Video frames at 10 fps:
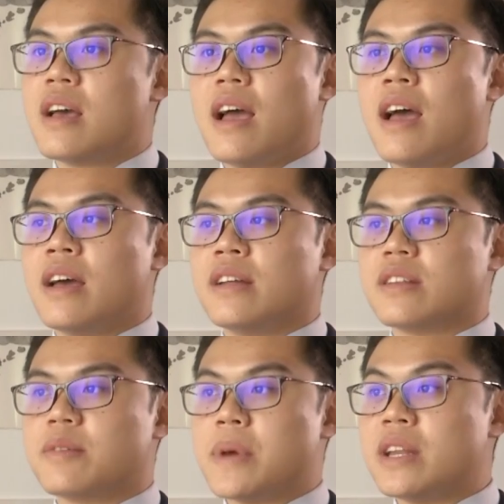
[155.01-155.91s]

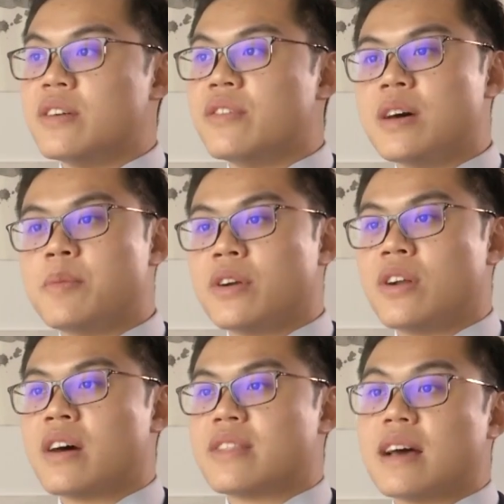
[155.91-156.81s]
and many of them are
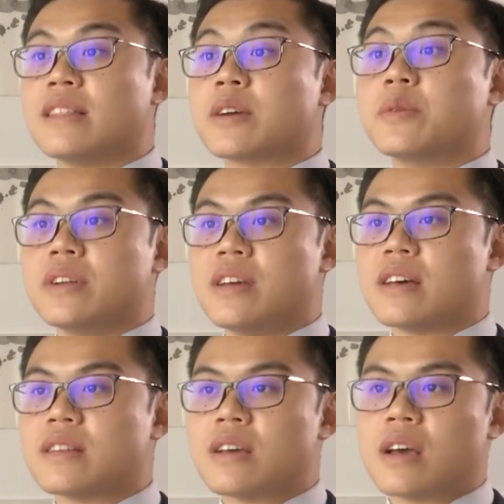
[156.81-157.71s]
not that liquid yet.